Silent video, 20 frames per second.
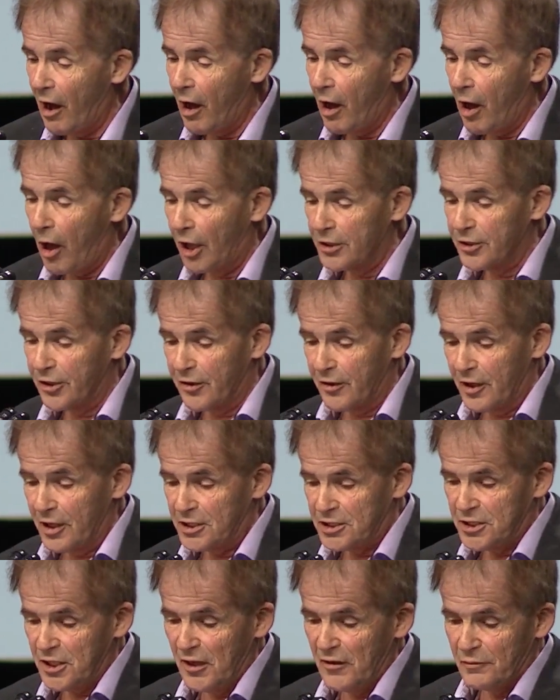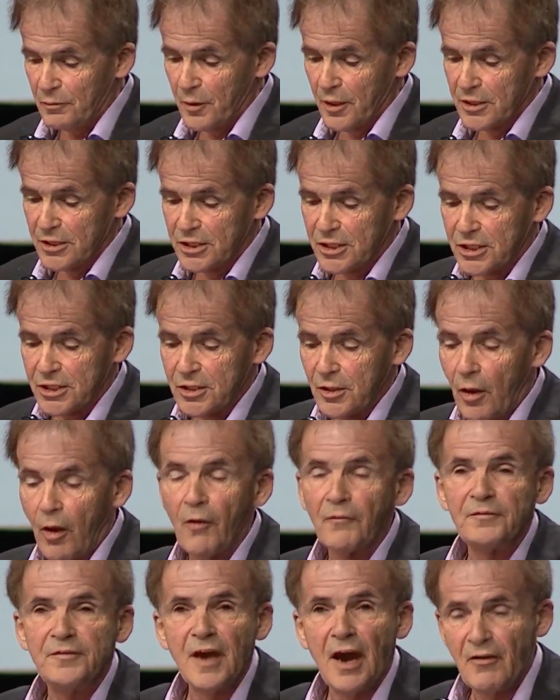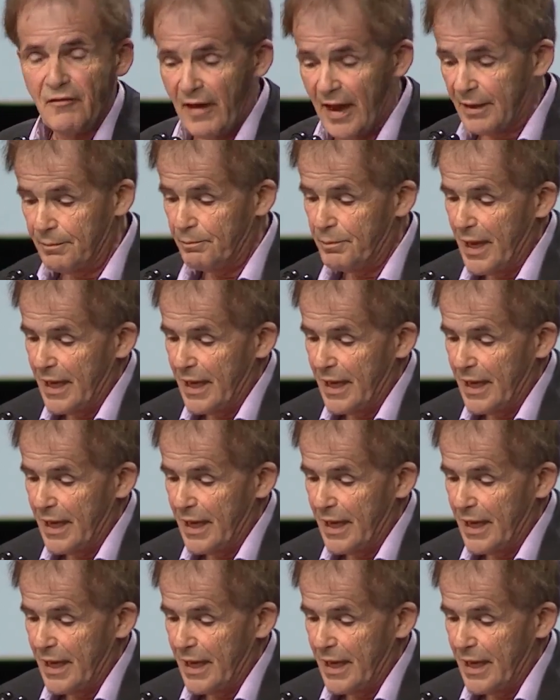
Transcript: other achievements of direct